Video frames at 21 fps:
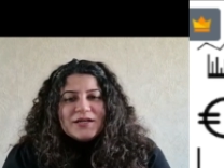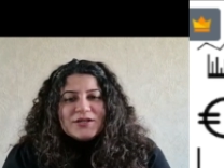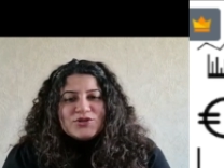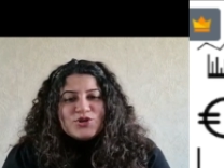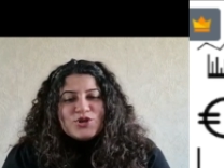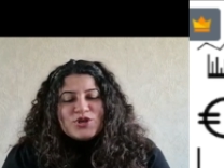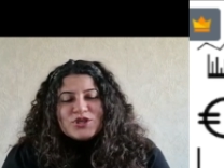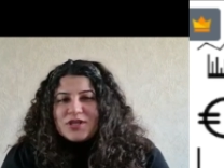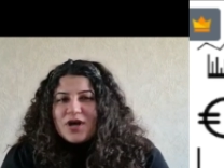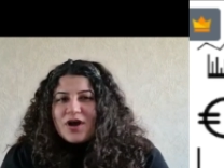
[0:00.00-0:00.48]

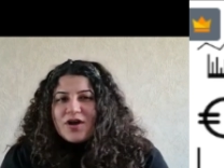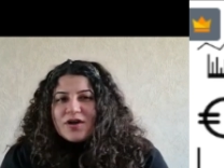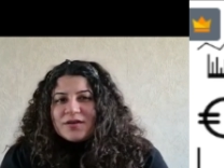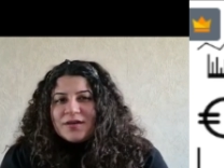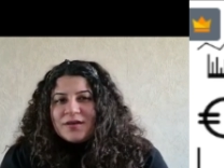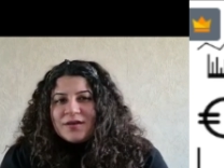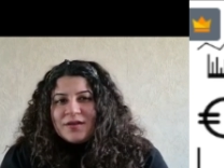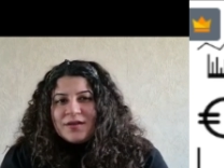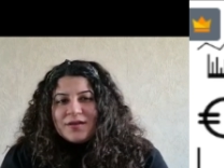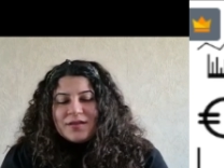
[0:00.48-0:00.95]
To
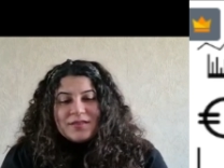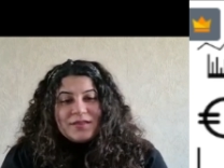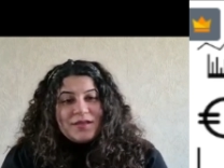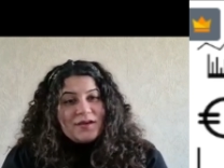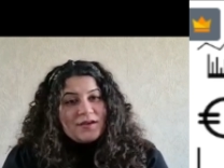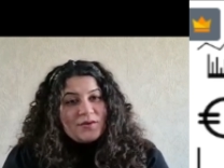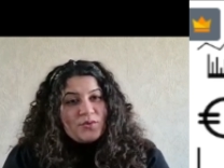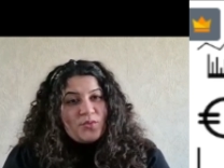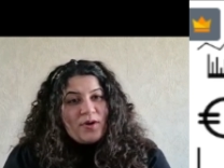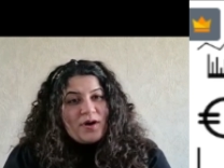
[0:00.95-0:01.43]
start,
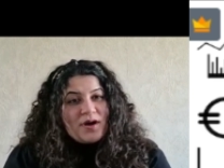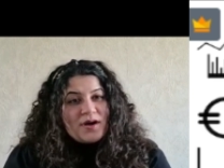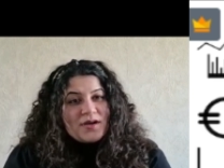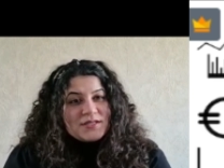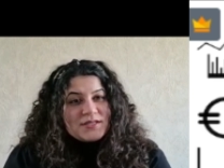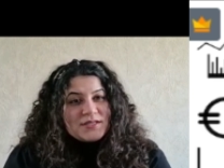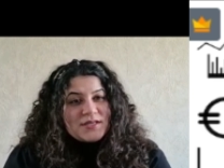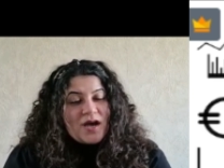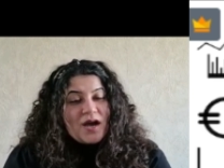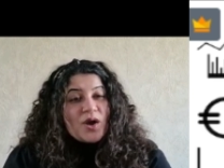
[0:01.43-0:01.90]
there
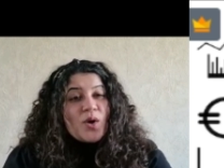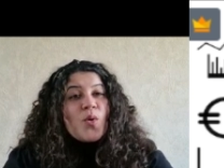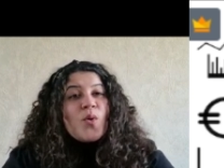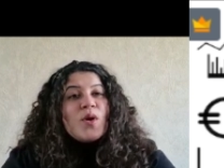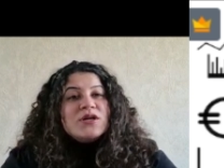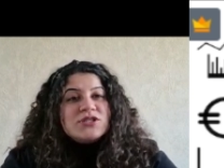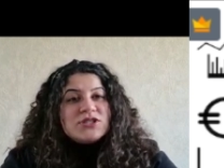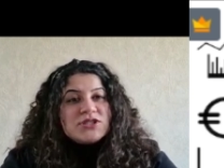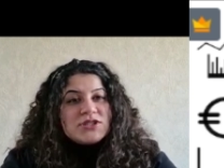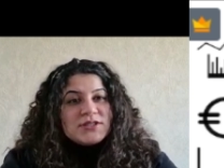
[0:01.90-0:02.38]
was a
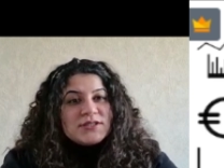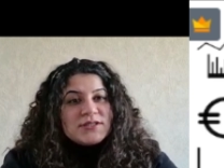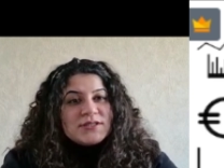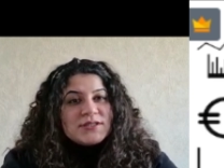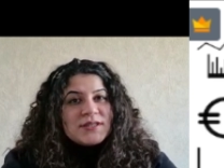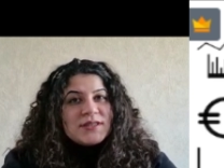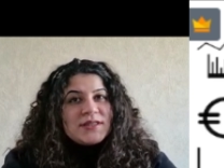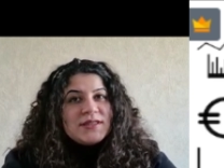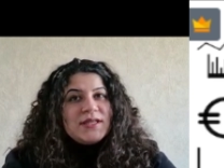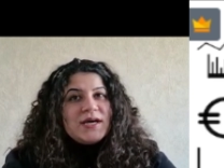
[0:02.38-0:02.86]
question
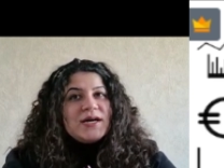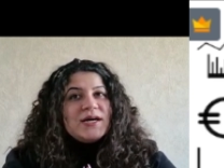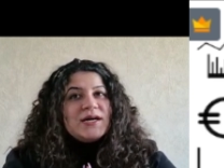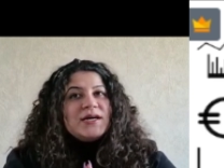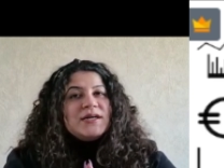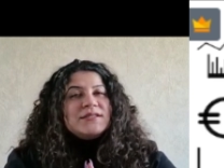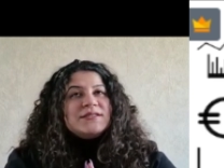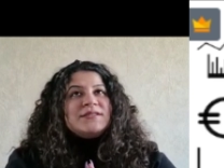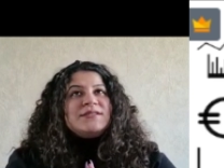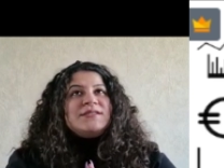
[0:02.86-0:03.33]

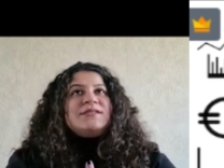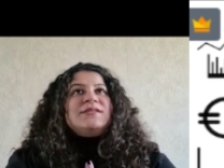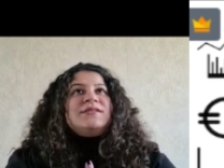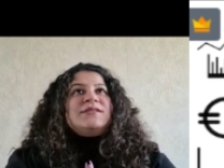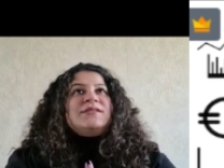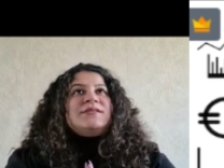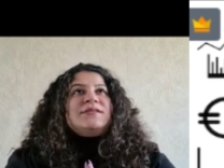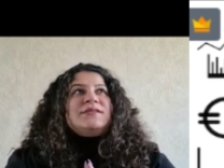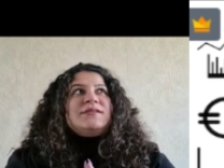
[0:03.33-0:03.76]
that